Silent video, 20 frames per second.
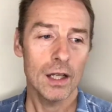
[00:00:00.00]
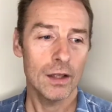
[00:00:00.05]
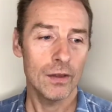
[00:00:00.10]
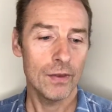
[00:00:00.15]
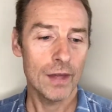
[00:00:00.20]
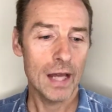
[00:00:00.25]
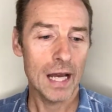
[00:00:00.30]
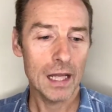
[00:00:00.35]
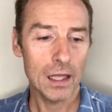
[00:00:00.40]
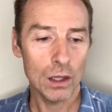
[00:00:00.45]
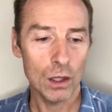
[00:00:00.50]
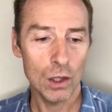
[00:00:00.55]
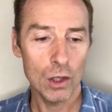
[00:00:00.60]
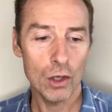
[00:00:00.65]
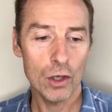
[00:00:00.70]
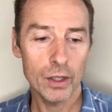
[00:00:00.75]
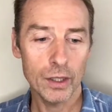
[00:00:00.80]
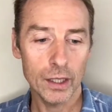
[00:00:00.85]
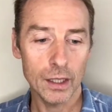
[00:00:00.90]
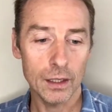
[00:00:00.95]
and that
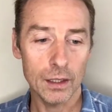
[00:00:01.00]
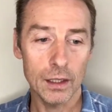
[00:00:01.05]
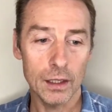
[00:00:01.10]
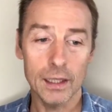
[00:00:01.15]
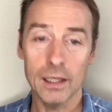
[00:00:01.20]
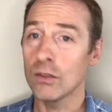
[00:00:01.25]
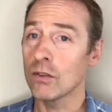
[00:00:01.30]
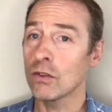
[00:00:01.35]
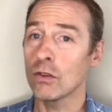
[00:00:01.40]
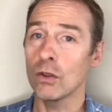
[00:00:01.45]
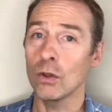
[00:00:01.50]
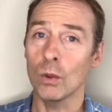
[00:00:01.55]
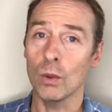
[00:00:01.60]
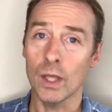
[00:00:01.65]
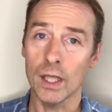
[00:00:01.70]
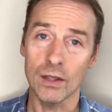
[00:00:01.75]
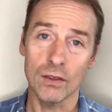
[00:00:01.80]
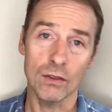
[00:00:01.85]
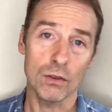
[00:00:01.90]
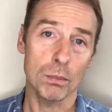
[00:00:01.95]
learning leads
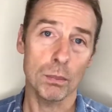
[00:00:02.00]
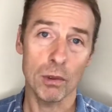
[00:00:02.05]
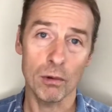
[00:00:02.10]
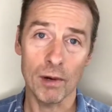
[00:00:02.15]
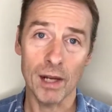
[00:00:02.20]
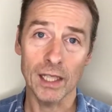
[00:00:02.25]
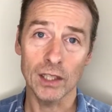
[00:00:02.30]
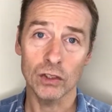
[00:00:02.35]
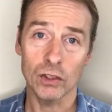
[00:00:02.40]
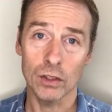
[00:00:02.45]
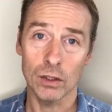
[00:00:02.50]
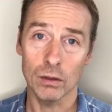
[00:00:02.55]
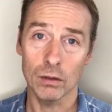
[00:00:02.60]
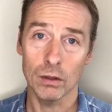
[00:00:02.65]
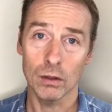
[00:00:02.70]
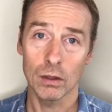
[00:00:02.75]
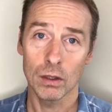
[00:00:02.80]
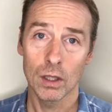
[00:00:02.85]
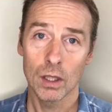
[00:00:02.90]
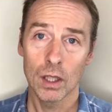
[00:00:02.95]
to
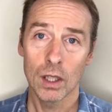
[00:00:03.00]
inspiration.